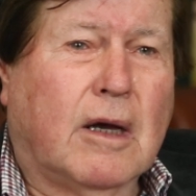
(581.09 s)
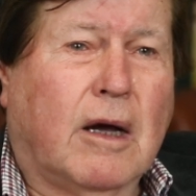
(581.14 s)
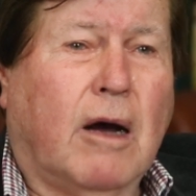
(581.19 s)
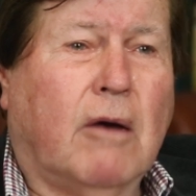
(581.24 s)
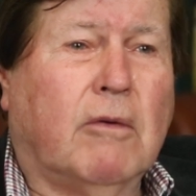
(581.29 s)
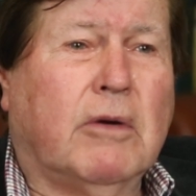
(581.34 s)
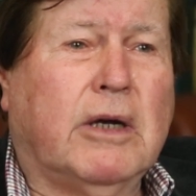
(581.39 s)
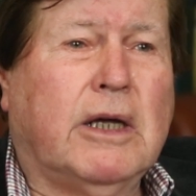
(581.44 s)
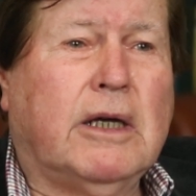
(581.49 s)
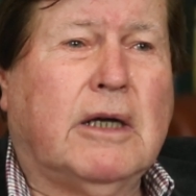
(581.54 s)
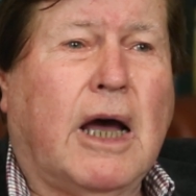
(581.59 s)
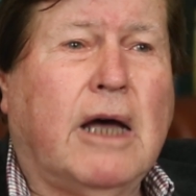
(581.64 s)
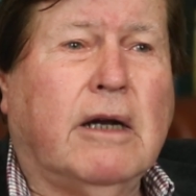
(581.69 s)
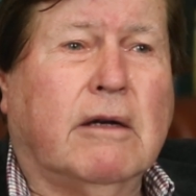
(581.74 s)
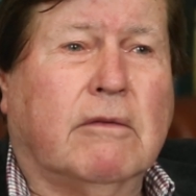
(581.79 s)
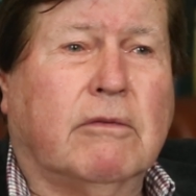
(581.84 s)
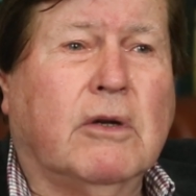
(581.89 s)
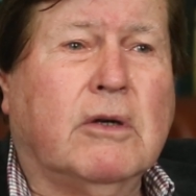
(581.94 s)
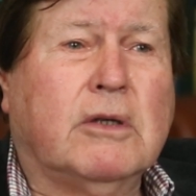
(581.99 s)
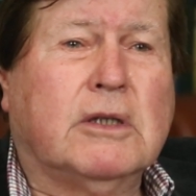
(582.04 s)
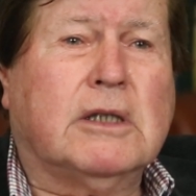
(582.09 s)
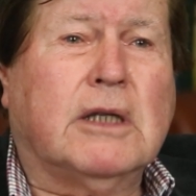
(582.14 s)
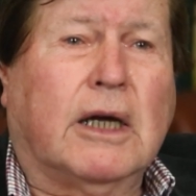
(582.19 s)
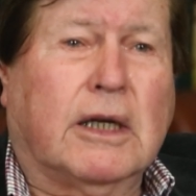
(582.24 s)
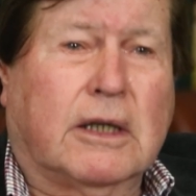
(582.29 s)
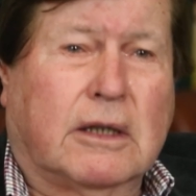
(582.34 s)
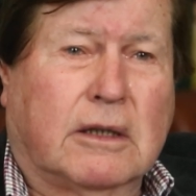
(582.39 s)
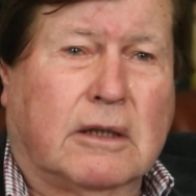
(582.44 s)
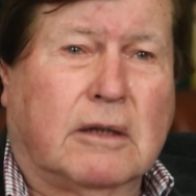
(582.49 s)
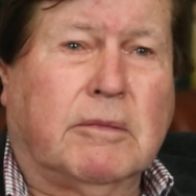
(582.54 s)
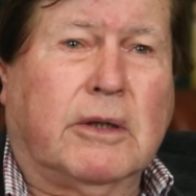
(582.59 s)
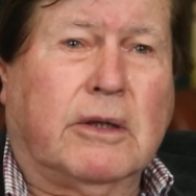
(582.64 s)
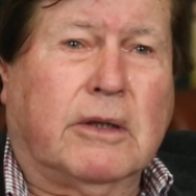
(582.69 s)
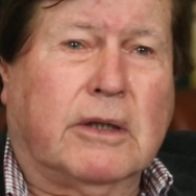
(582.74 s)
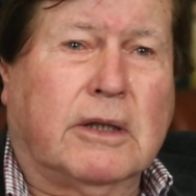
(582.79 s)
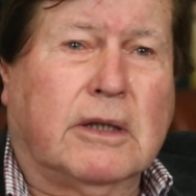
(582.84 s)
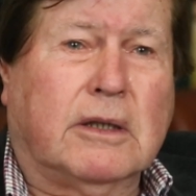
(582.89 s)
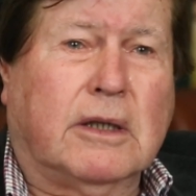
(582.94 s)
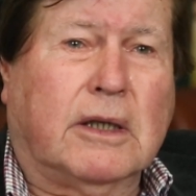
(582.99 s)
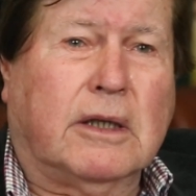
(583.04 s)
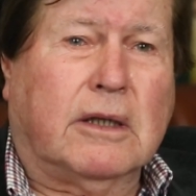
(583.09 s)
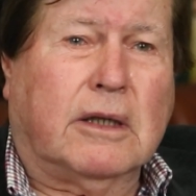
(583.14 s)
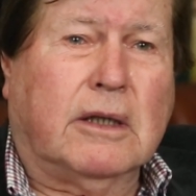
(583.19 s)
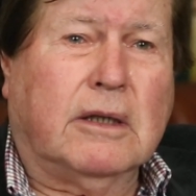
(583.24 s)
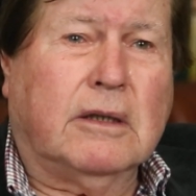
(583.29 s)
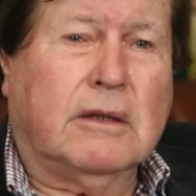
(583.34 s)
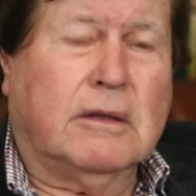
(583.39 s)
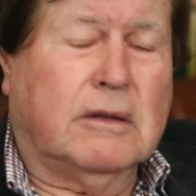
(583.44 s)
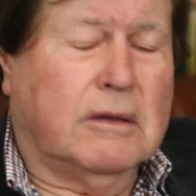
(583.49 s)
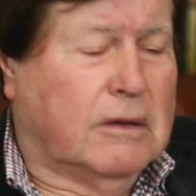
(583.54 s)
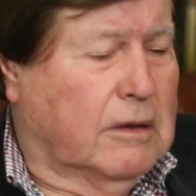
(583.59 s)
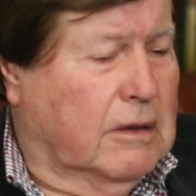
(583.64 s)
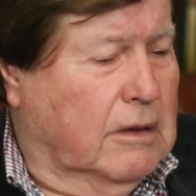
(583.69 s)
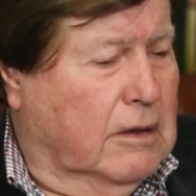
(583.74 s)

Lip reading: Oh, well, he kind of looks like an American Indian.